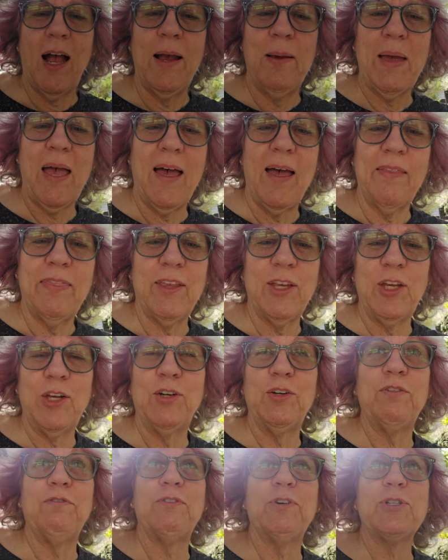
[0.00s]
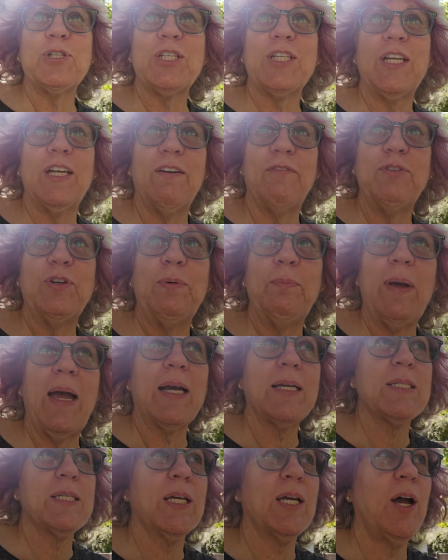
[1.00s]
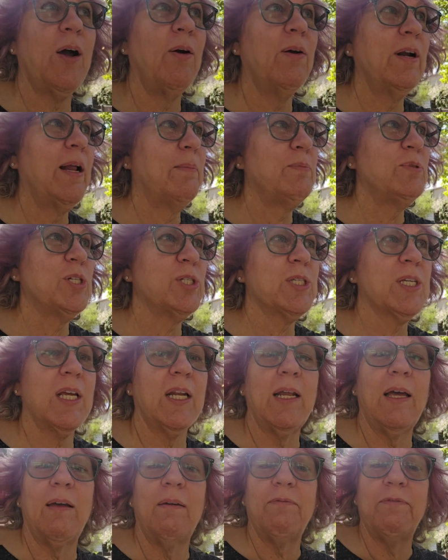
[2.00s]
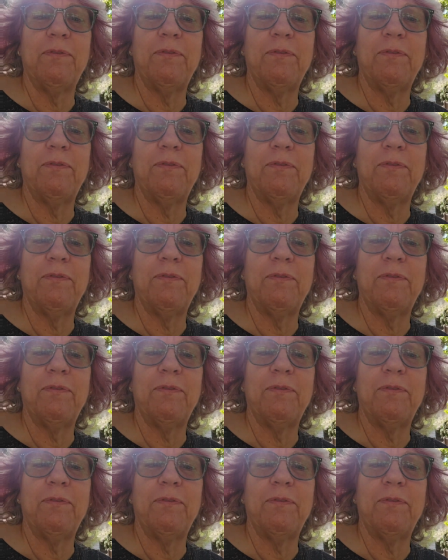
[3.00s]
I'm at the University of New Mexico and I'm just going to